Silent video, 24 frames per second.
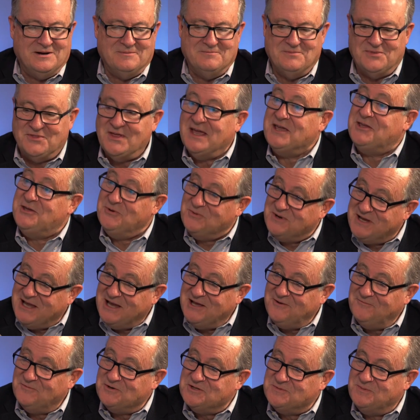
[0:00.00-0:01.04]
thank you again
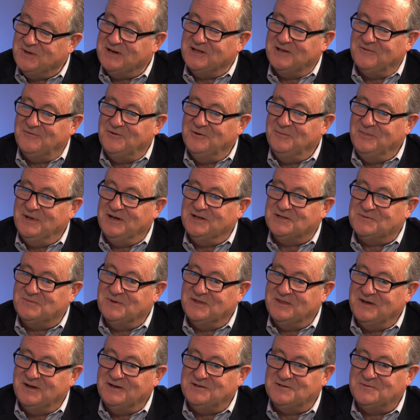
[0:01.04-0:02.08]
for spending a few minutes with
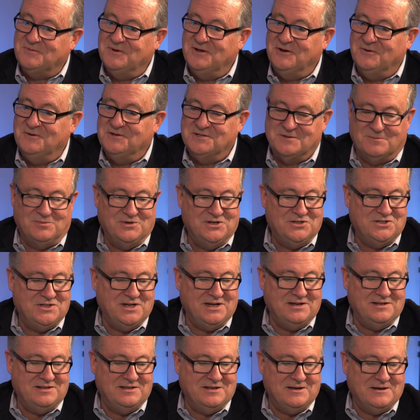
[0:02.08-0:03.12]
us. We always
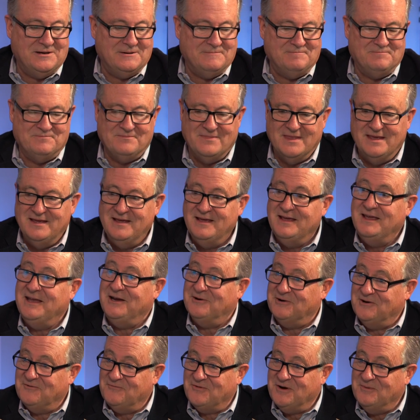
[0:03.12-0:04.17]
appreciate
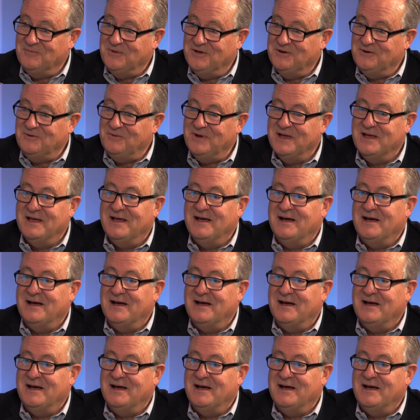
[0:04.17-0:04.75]
hearing from you.